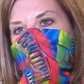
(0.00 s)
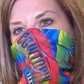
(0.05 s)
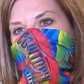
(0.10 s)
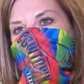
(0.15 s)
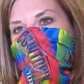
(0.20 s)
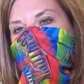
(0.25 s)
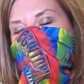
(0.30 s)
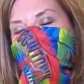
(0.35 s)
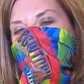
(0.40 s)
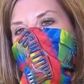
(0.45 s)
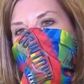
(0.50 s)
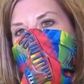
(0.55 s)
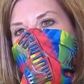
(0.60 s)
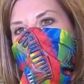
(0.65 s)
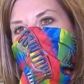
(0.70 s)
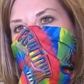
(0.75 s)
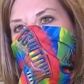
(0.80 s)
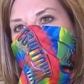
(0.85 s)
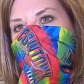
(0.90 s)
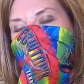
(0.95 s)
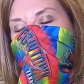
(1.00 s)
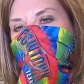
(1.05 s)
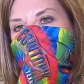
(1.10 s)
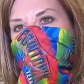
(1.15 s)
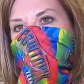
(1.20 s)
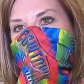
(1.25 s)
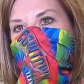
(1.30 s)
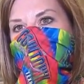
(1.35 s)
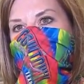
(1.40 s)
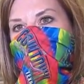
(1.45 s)
a
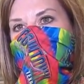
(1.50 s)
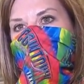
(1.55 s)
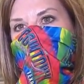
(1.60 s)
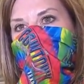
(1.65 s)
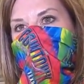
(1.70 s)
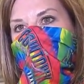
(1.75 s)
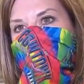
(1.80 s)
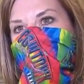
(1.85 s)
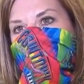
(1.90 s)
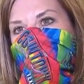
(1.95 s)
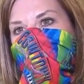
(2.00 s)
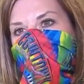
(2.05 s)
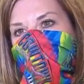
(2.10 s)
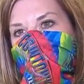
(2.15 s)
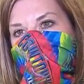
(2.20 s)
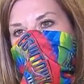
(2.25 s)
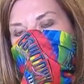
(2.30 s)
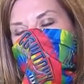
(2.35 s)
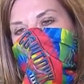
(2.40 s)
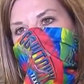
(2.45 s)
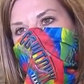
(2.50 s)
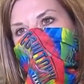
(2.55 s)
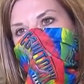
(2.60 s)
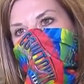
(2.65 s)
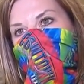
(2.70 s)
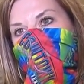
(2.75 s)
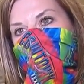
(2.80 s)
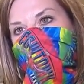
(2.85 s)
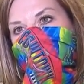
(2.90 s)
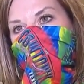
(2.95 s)
60% increase in
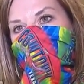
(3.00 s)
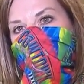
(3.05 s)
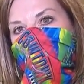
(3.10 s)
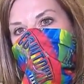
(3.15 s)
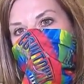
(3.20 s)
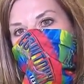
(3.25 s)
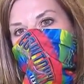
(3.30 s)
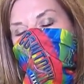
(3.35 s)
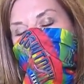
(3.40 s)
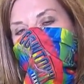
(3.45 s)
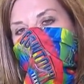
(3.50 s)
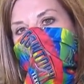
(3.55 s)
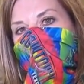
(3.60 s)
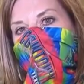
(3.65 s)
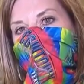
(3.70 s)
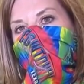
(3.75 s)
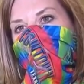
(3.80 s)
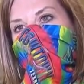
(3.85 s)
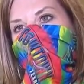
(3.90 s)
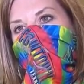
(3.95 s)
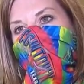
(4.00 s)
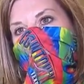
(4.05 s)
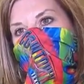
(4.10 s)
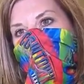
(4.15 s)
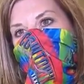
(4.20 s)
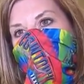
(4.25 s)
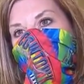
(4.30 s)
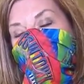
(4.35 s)
distribution. And